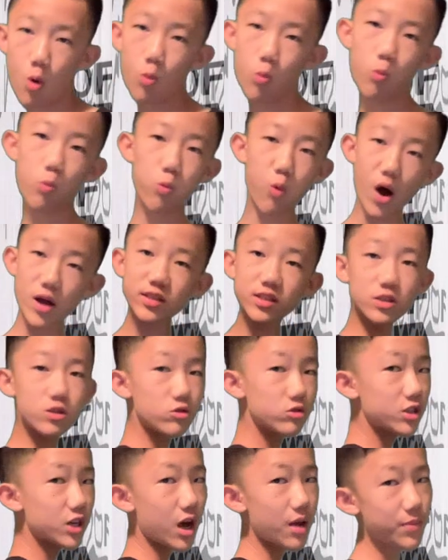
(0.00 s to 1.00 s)
One
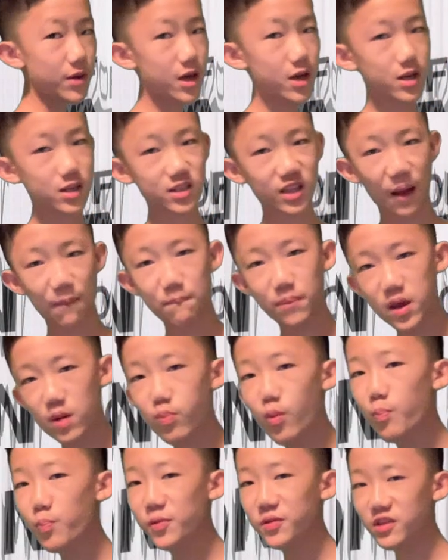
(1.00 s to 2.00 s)
stereotype is that people
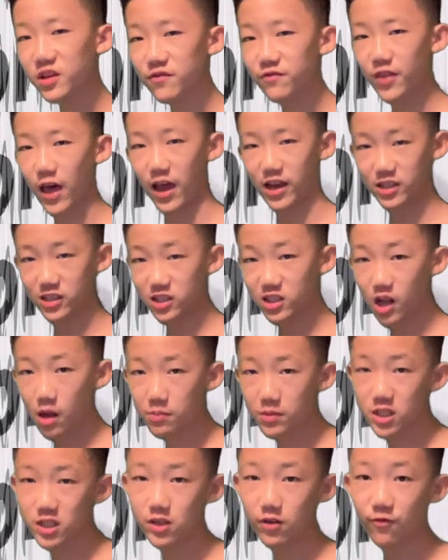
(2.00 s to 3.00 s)
believe that Islam is
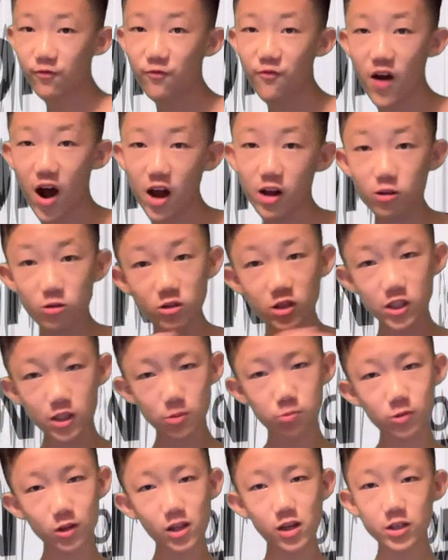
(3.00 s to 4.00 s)
a violent
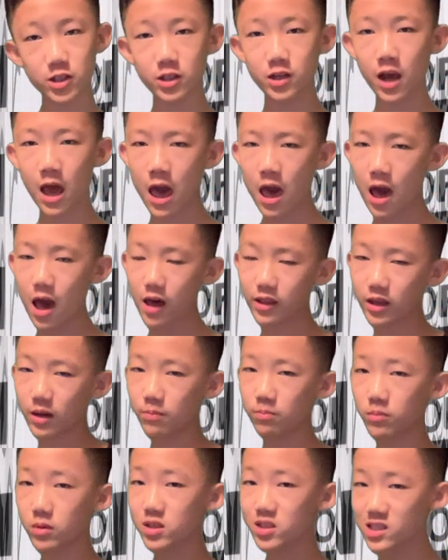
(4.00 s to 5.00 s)
religion and that
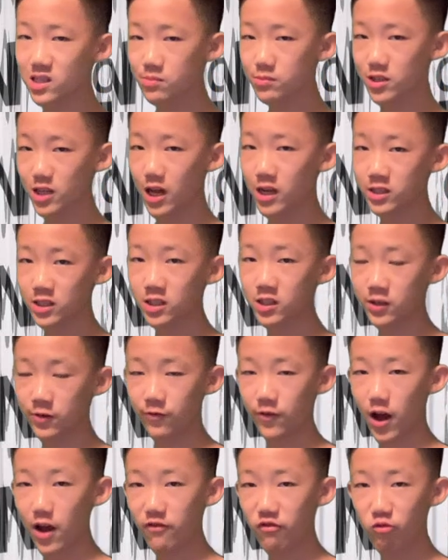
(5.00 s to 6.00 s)
Muslims identified
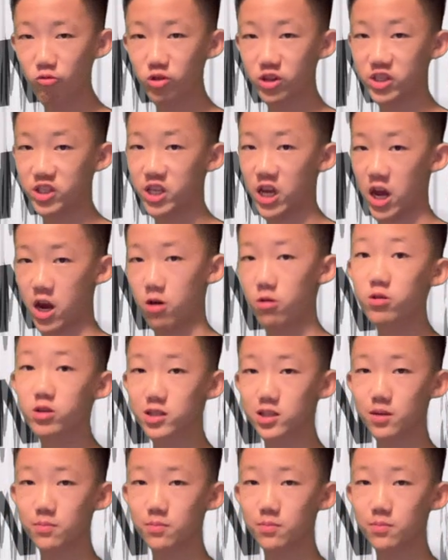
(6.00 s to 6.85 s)
with terrorism.